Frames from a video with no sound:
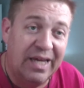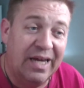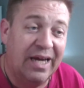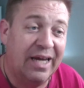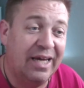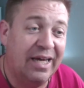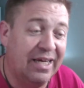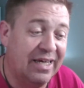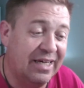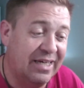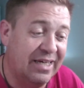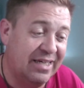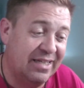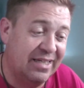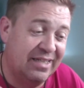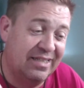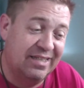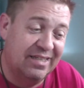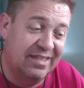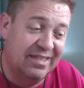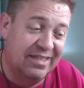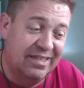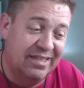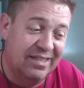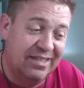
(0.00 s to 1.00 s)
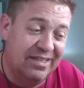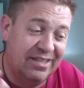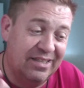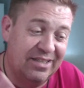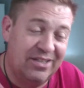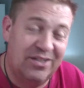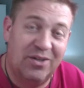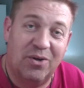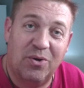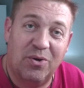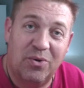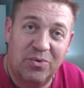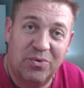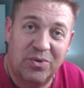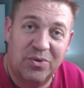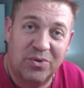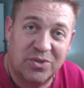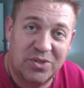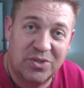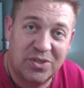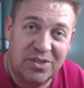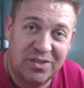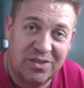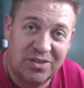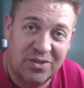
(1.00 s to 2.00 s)
I had you know
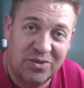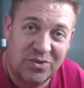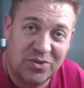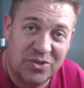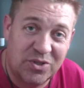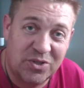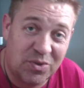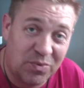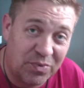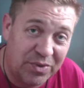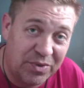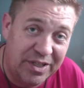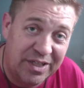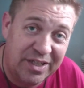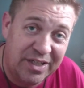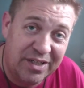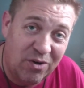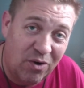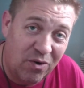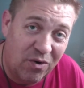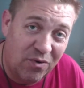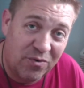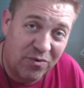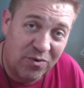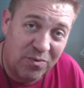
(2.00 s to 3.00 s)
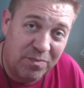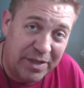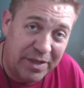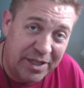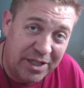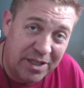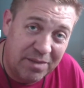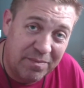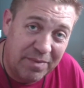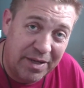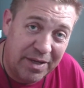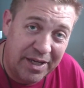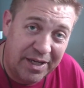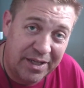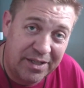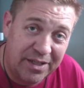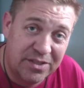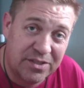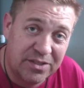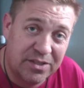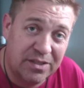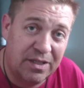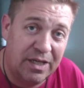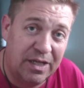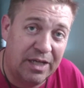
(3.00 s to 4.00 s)
those those three over medium
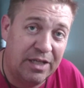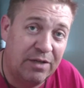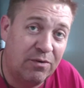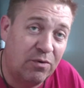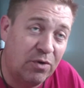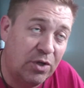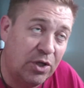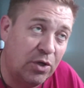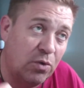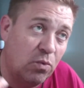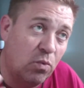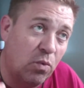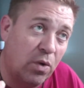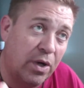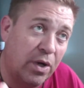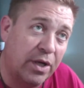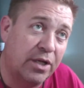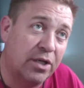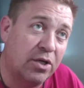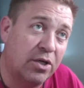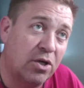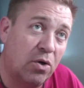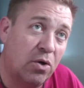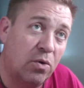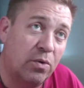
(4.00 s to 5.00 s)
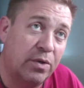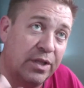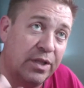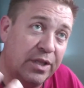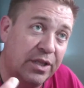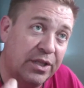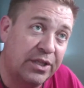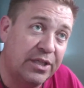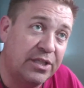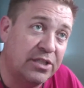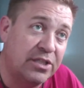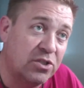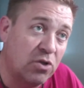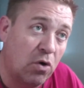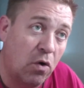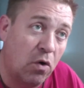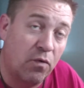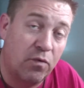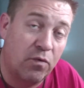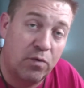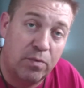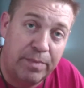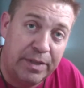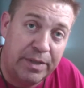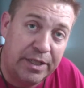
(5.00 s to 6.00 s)
eggs and you want to go at least
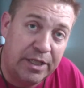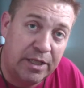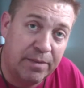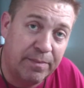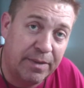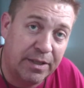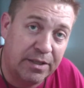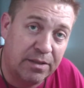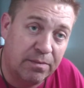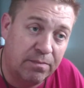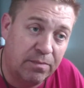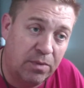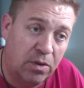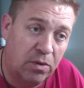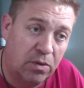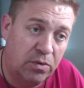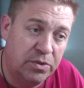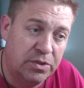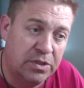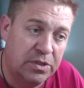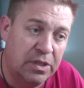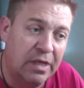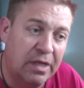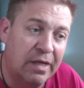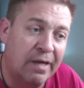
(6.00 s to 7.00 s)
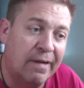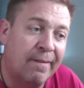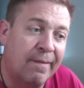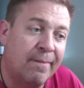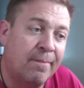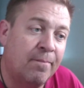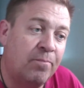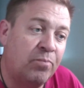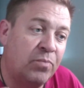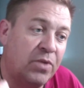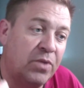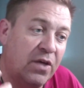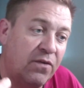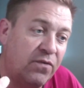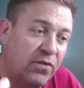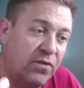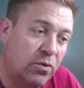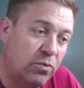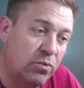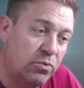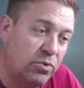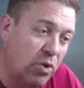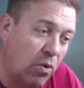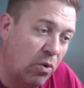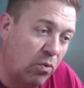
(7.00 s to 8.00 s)
over medium at the most. If
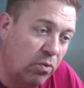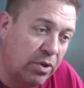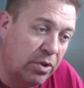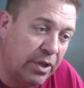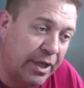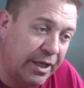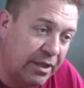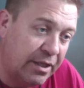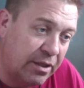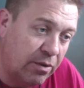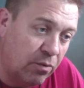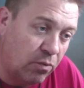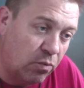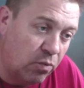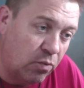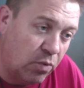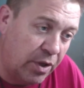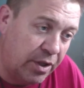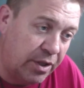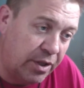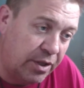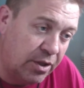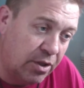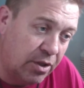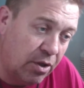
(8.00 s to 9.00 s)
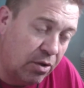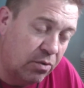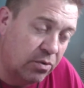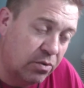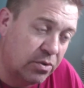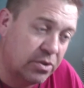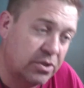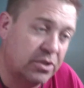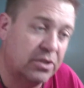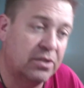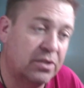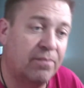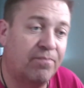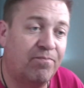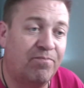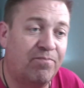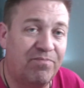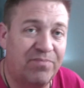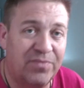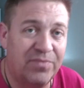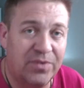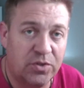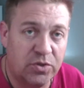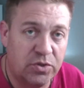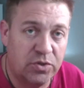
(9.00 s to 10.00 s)
you don't like runny yolks,
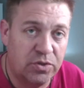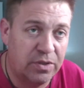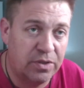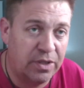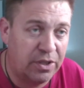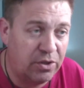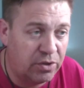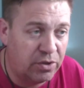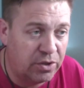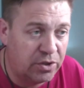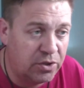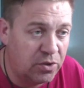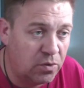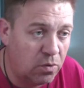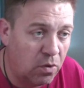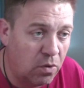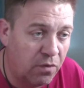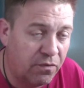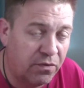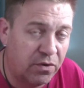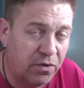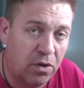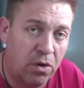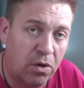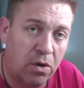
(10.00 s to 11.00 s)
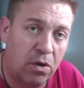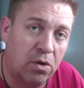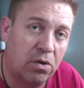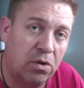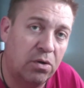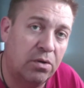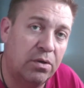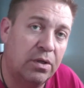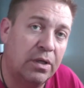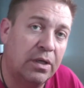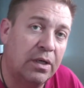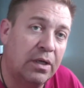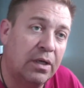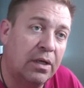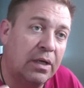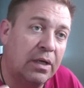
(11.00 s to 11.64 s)
you can do over hard,